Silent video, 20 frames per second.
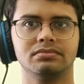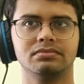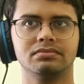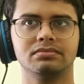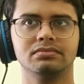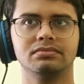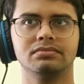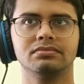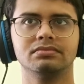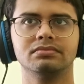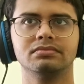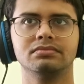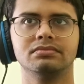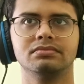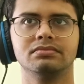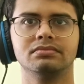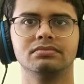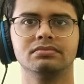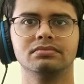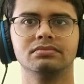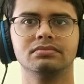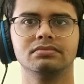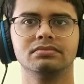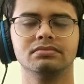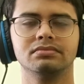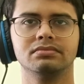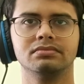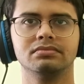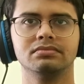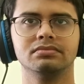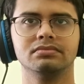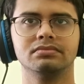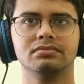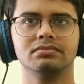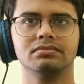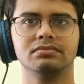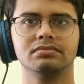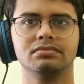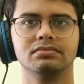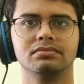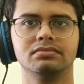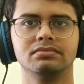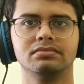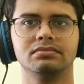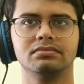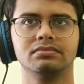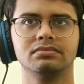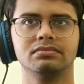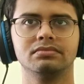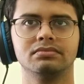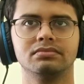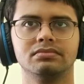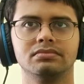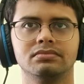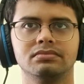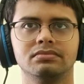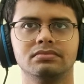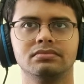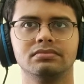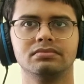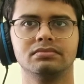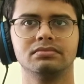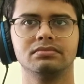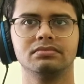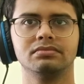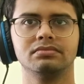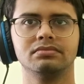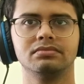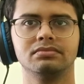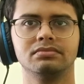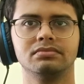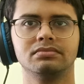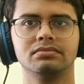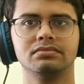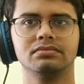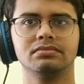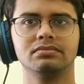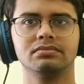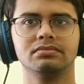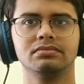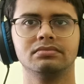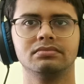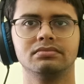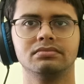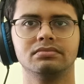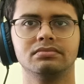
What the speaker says: (silence)